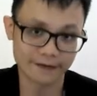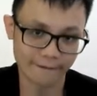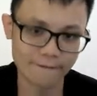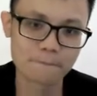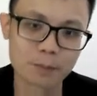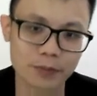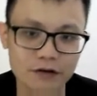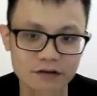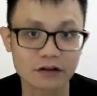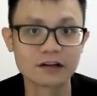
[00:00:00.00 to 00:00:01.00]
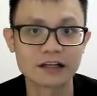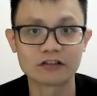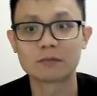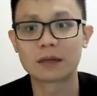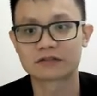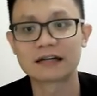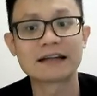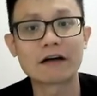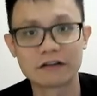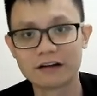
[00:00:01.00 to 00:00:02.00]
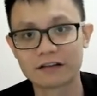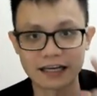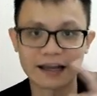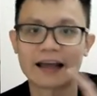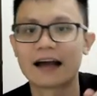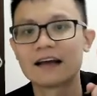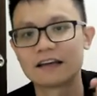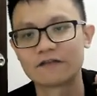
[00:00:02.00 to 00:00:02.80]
Huh? Don't eat too much. Right now you need to take care. If